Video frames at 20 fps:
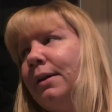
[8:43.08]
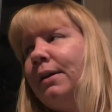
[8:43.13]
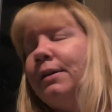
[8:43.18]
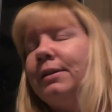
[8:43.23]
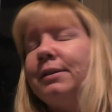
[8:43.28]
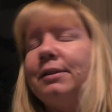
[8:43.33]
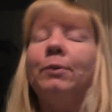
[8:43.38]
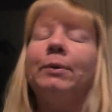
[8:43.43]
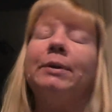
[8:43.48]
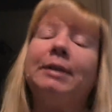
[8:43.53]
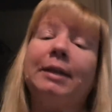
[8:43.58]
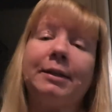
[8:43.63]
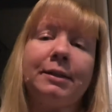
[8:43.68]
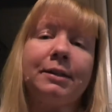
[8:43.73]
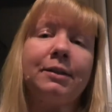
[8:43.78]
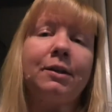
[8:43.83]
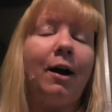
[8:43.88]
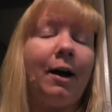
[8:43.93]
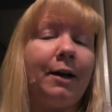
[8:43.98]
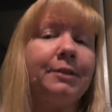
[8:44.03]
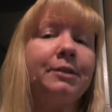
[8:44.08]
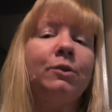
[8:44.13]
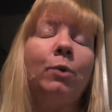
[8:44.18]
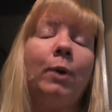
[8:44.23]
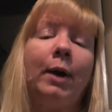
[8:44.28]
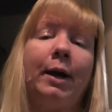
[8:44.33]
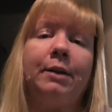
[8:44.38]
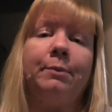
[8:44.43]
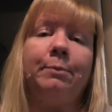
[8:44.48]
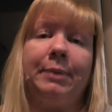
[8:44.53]
So it does cost
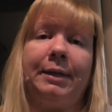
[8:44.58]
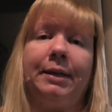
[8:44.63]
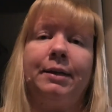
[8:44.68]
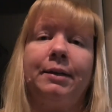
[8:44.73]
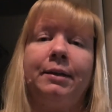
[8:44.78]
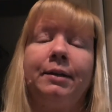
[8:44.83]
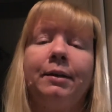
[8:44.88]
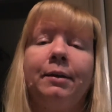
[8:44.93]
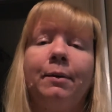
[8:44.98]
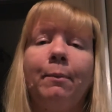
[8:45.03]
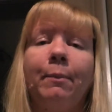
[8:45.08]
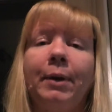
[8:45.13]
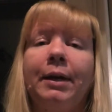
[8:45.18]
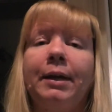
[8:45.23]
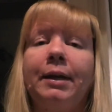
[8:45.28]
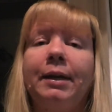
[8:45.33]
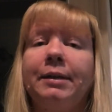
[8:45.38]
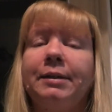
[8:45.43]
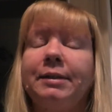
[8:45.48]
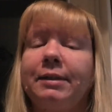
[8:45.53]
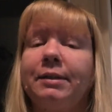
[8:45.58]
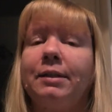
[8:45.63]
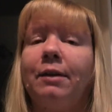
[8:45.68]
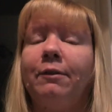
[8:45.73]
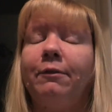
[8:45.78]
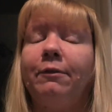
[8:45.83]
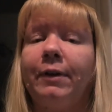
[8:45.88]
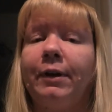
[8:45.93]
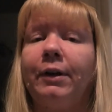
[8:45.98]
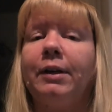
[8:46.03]
quite a bit, but it's a
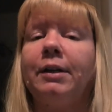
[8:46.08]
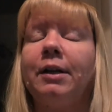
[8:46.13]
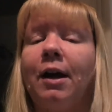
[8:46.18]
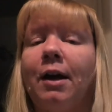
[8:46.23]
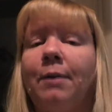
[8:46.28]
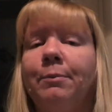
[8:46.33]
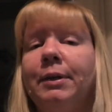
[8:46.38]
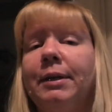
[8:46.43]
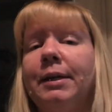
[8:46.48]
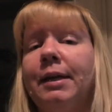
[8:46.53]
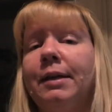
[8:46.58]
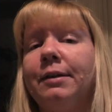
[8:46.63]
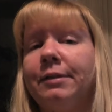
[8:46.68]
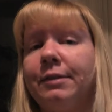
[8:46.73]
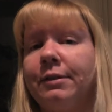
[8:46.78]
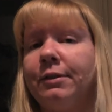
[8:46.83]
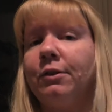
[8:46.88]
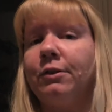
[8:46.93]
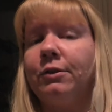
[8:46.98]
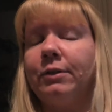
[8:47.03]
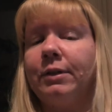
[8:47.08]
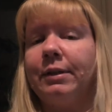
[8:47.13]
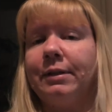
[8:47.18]
very complicated surgery.